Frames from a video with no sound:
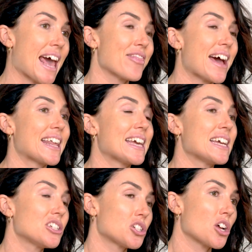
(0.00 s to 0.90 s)
and that
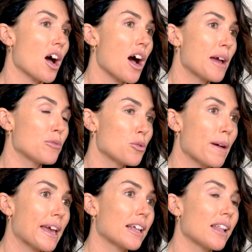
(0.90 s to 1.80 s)
each time you
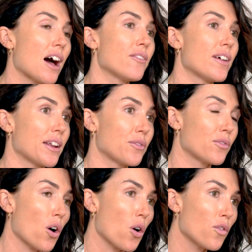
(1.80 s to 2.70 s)
make love and
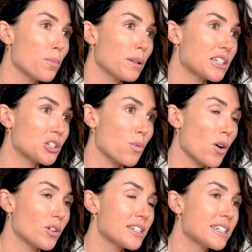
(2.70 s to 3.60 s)
involve a pleasure
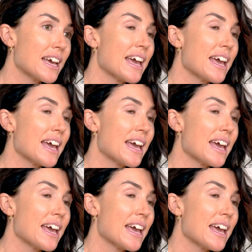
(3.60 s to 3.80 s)
wand,